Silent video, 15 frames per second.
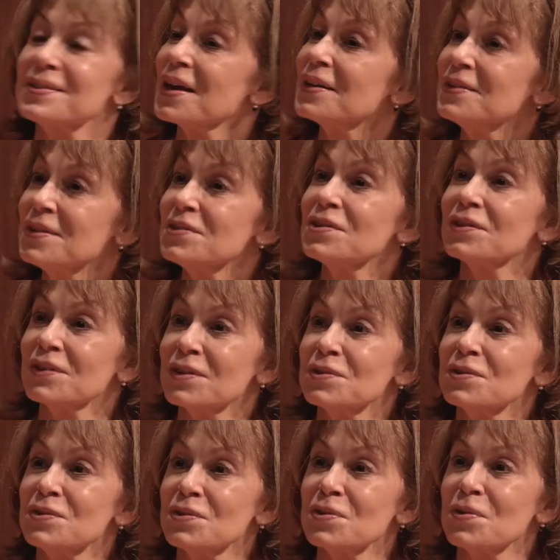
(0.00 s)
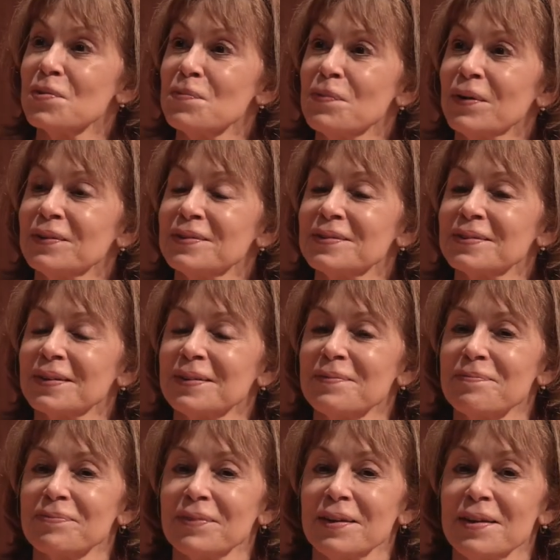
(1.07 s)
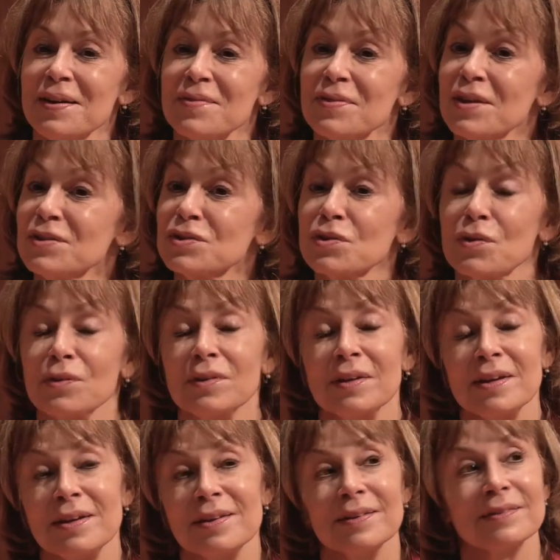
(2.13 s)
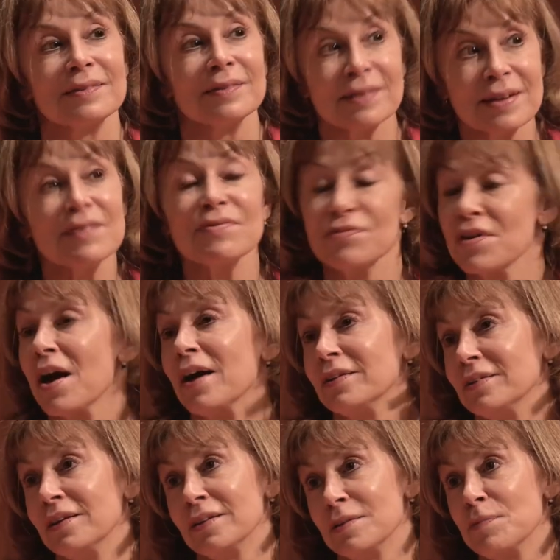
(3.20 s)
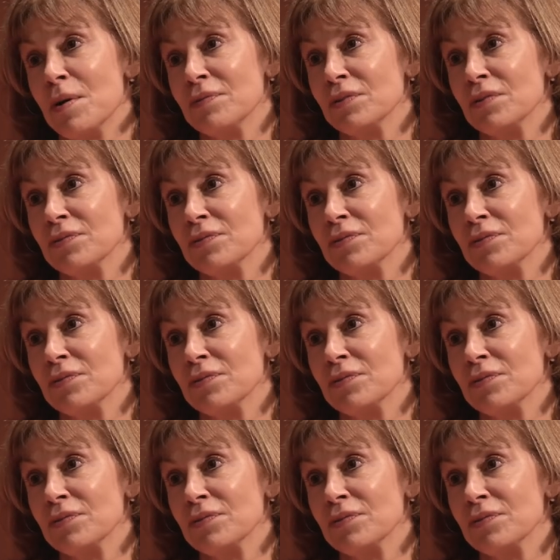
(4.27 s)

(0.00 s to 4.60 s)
not an easy thing to do, but they certainly live that in the Buffalo